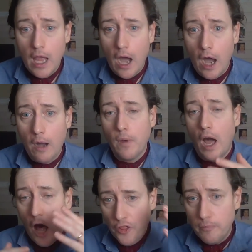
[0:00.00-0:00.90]

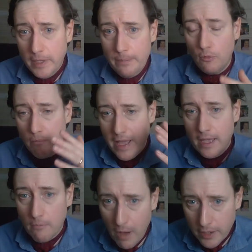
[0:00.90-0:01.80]
Other people
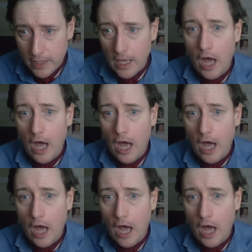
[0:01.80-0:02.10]
make money,